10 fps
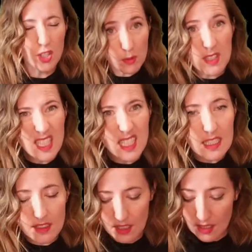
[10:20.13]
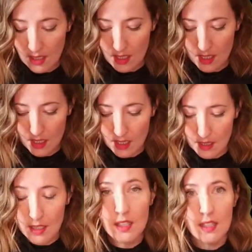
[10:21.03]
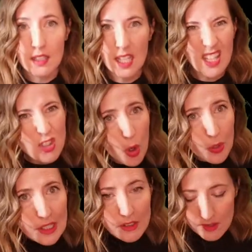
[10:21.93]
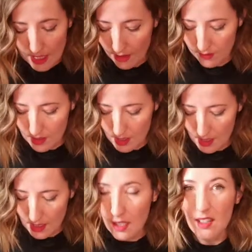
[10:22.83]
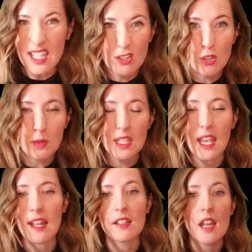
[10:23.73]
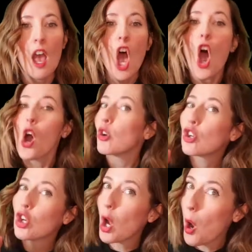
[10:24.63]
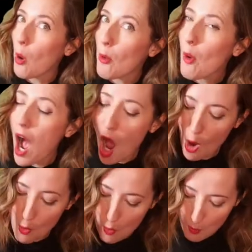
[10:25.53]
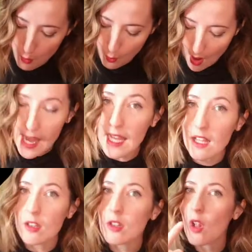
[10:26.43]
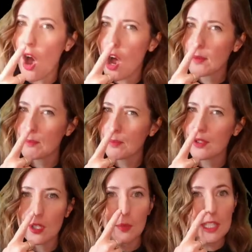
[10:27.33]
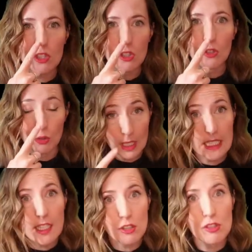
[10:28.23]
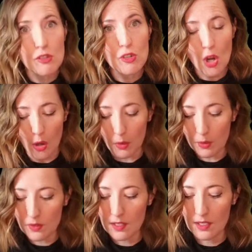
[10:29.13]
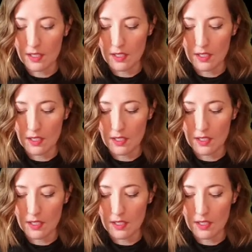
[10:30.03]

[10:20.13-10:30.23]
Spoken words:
You did it. He has no ears left. Let's do it again. Go away, long bluish-greenish nose.